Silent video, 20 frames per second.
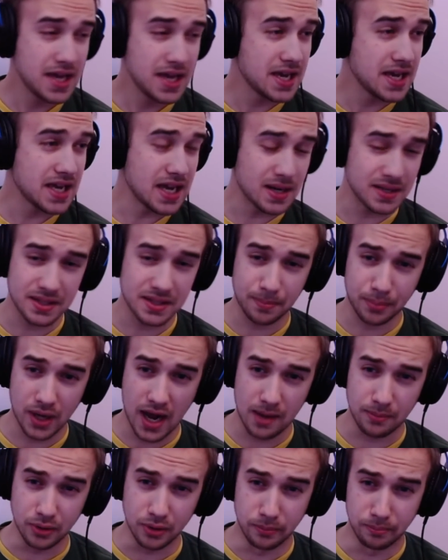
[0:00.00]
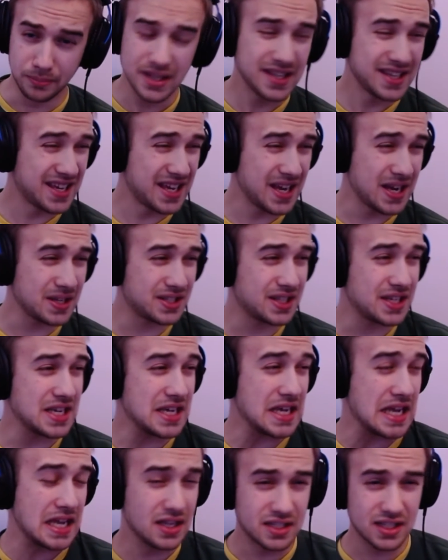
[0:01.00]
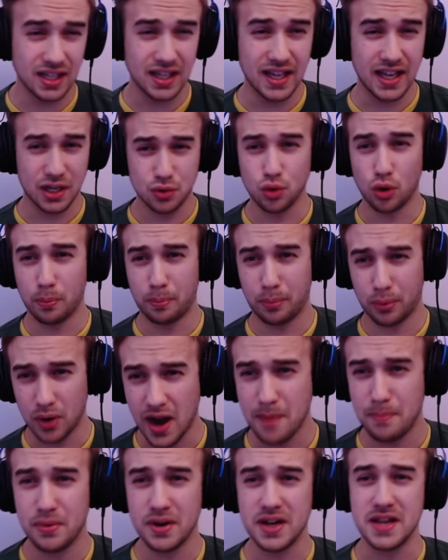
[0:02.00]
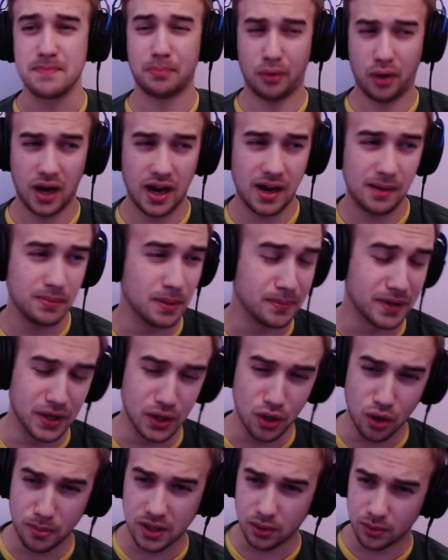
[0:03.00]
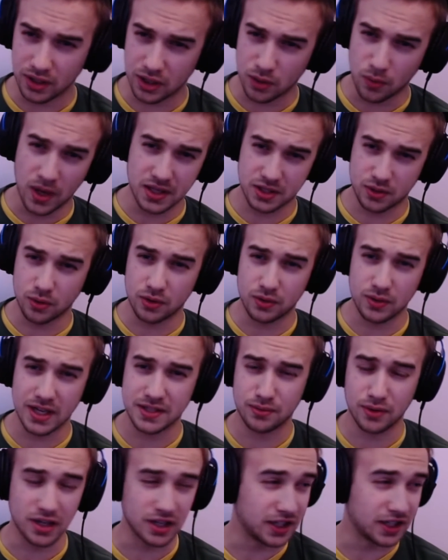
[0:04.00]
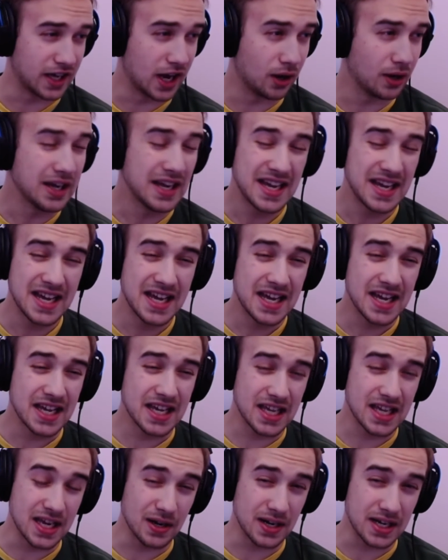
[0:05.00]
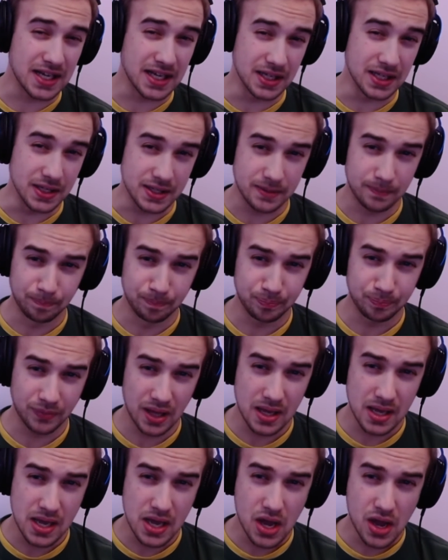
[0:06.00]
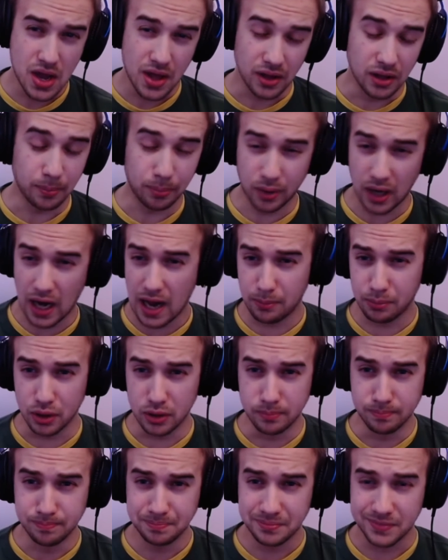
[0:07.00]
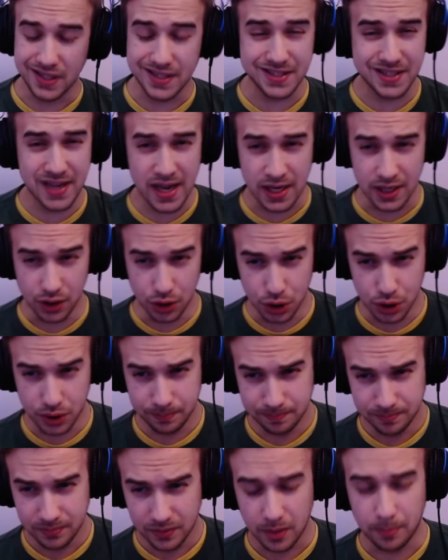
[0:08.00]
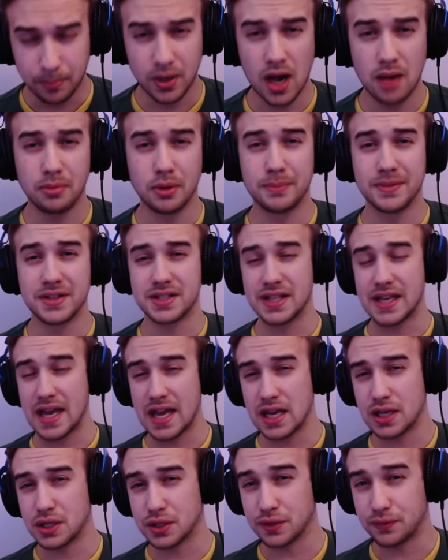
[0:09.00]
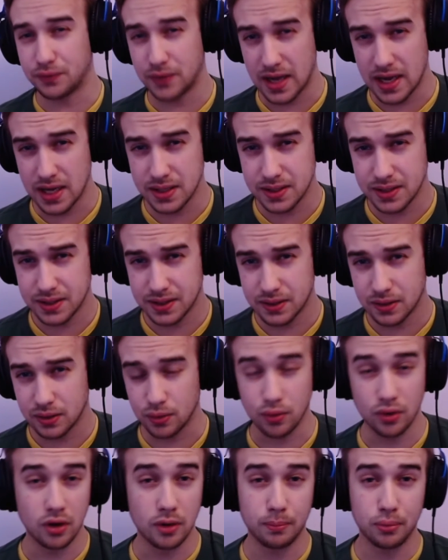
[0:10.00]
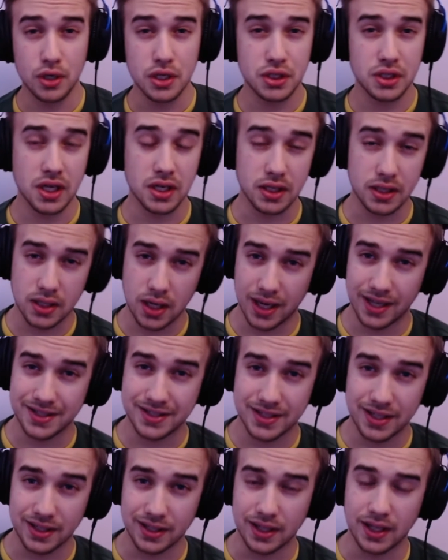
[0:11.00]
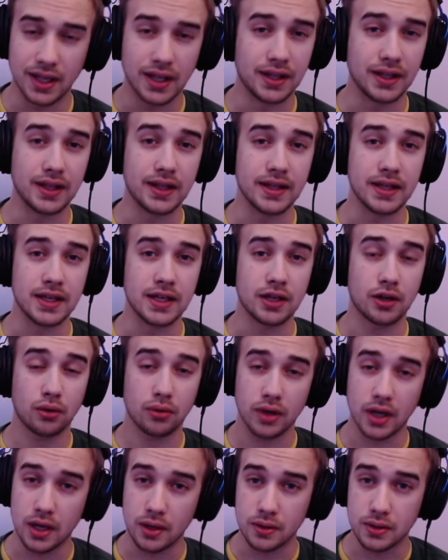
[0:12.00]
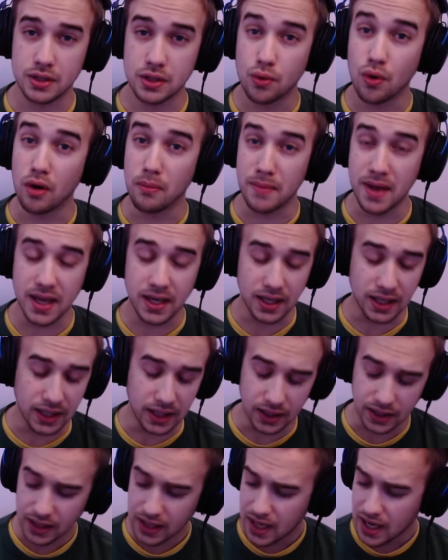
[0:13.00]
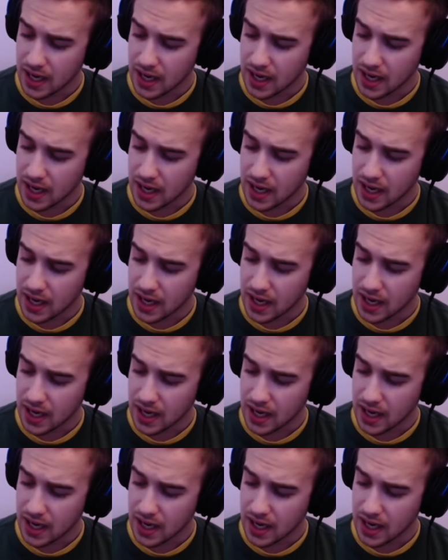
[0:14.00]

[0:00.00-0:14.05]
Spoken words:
Here's the problem. Here's the intellectual property problem that nobody really wants to address right now. Here it is. The problem is age. The problem is the age of the fans who are appreciating content and the creators who are making it.